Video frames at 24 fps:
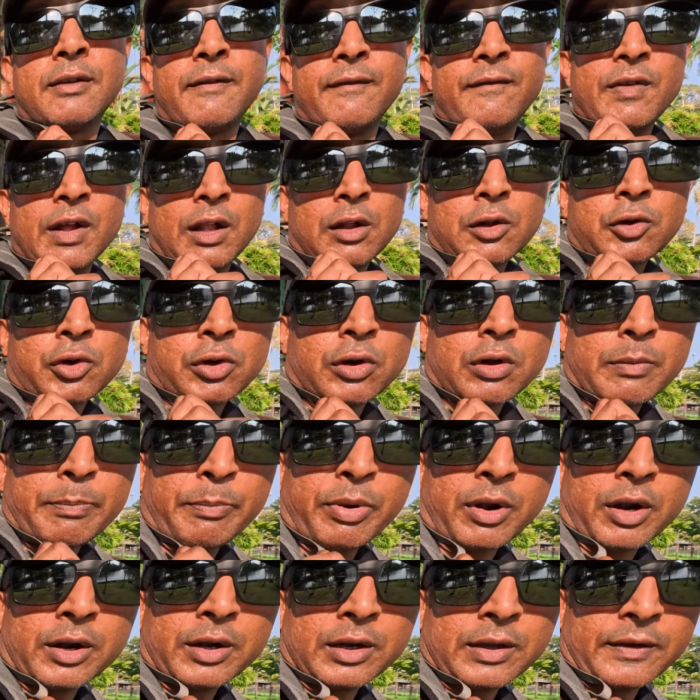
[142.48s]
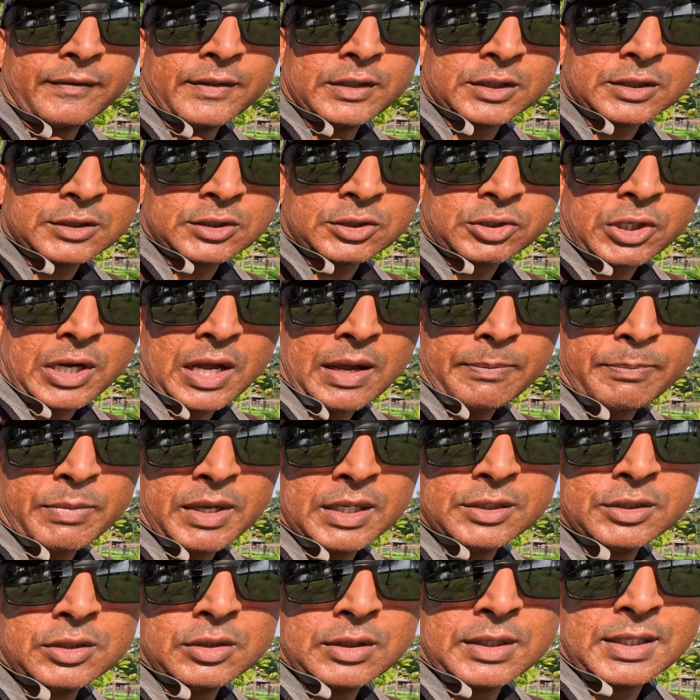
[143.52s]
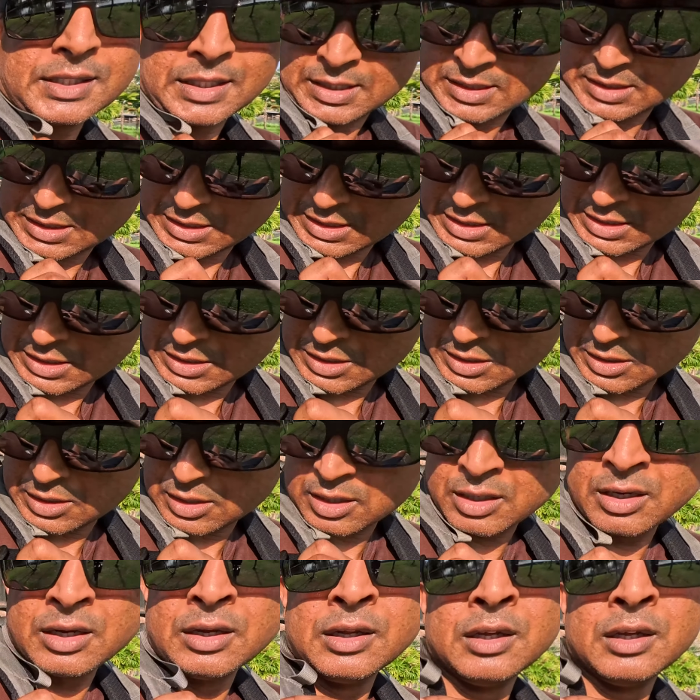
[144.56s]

Velcro part of the strap, as you can see here.